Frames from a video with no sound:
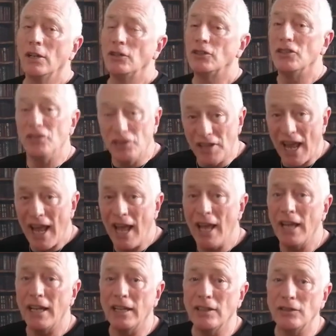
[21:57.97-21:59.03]
To dare
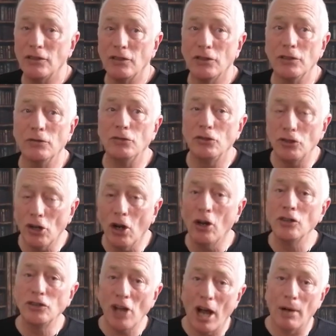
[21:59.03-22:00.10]
is to
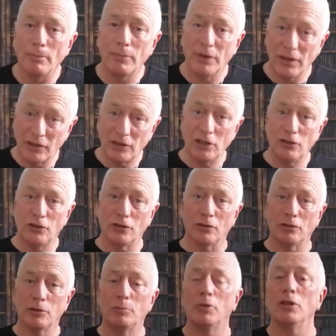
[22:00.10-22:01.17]
charge up the sigil,
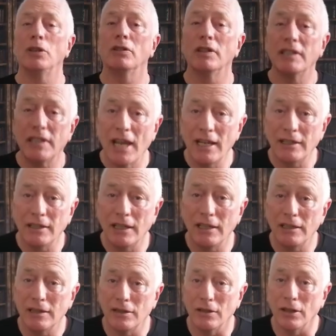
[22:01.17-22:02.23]
to put your intent
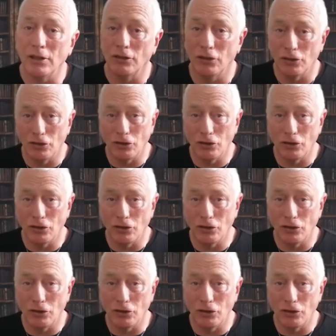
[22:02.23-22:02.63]
into it, to